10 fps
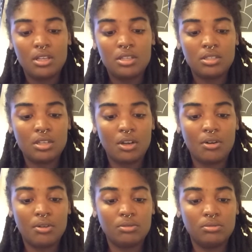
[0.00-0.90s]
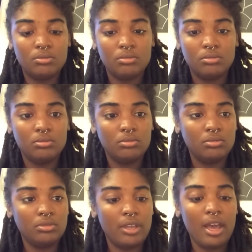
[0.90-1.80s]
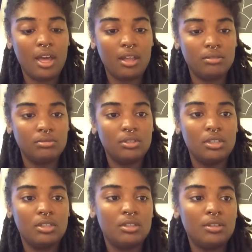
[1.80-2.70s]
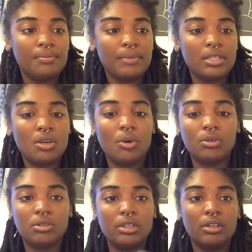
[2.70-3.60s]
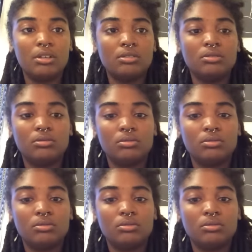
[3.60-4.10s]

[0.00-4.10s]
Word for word: so, yeah my total little